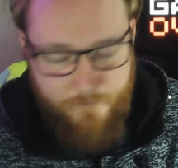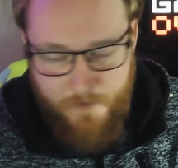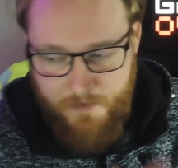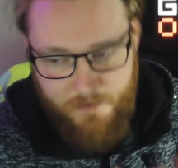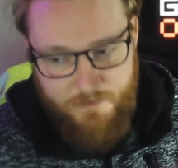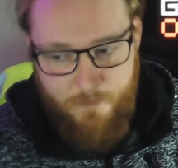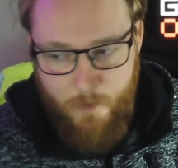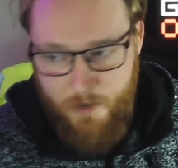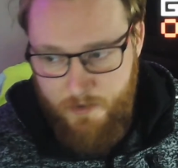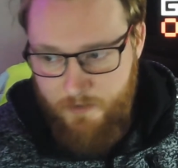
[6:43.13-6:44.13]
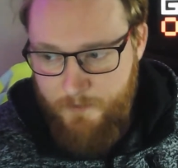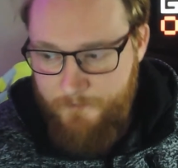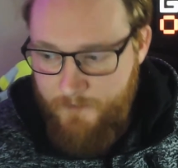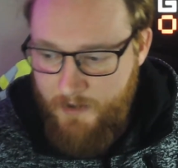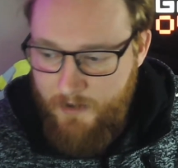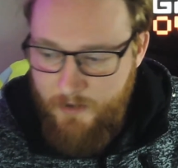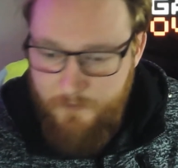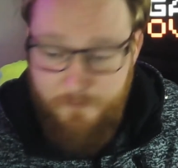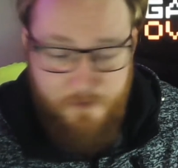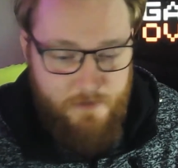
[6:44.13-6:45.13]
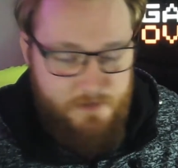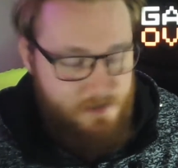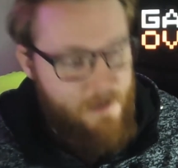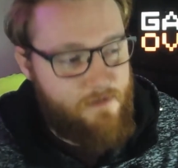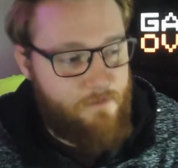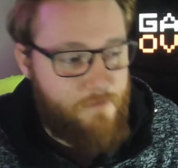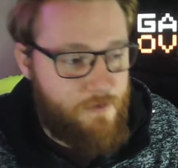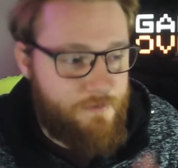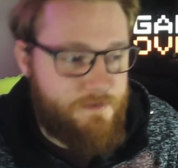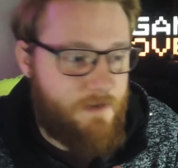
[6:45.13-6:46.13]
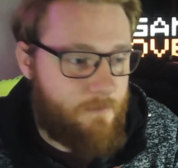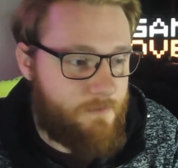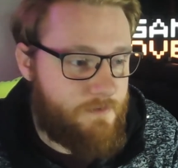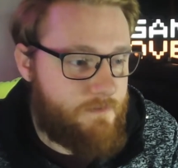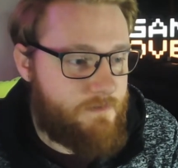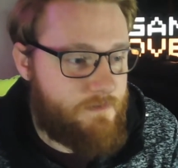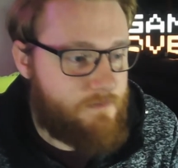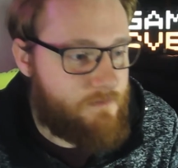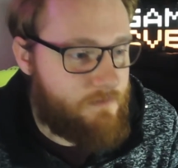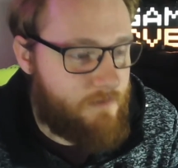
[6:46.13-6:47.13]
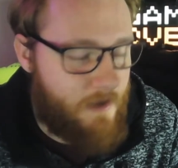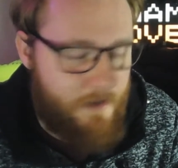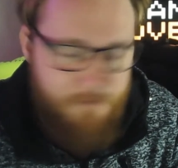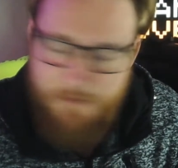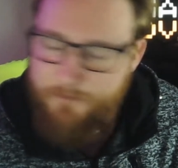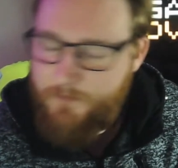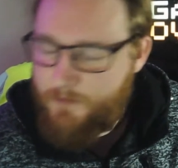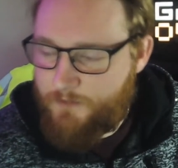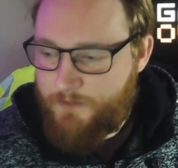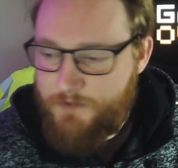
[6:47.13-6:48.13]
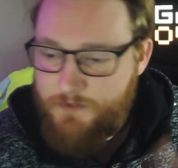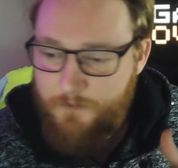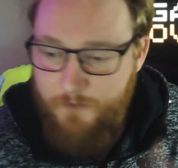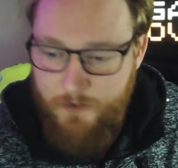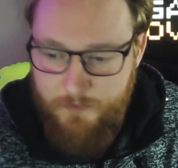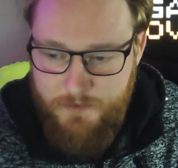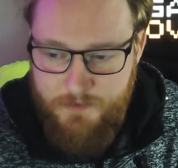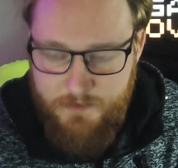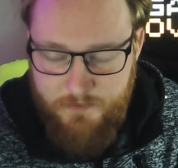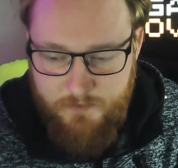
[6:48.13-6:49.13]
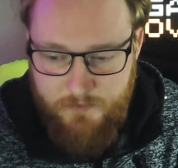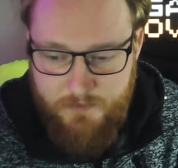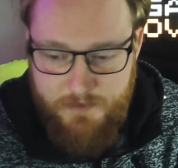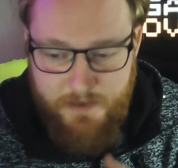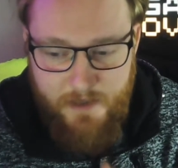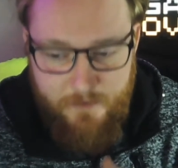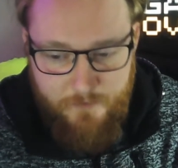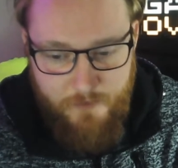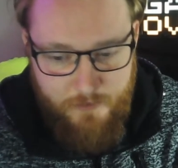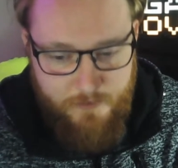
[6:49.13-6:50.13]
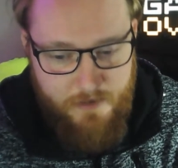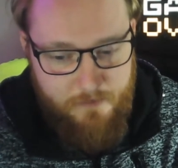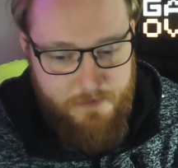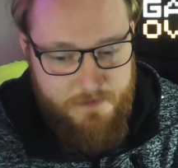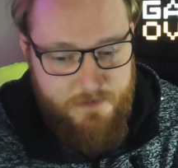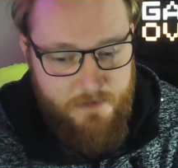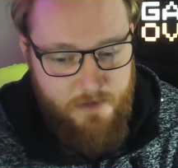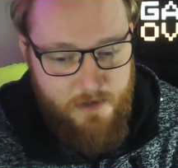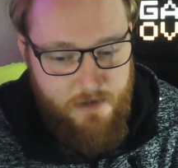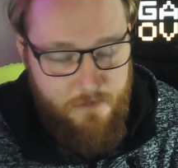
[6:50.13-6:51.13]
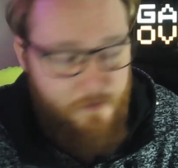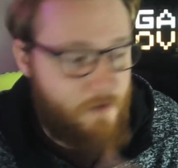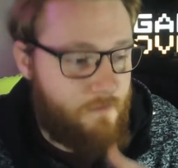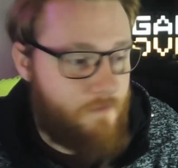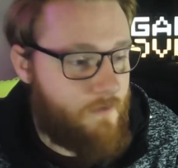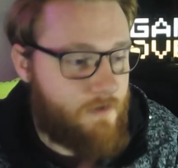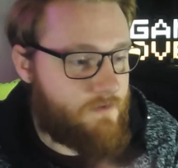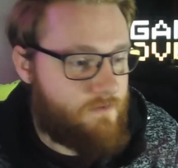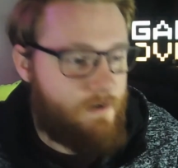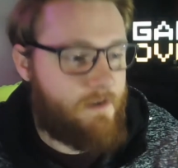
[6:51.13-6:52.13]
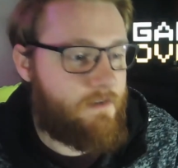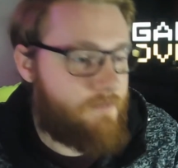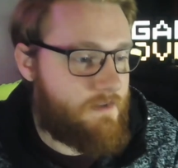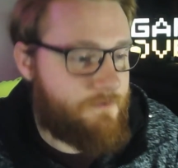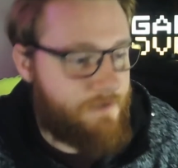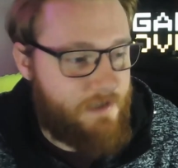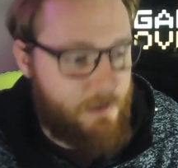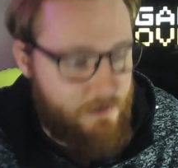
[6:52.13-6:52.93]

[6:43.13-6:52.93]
Doesn't work. But to get the viewers' numbers, not the viewers, the followers, to get the follower numbers, follow for follow is great if that's all you need.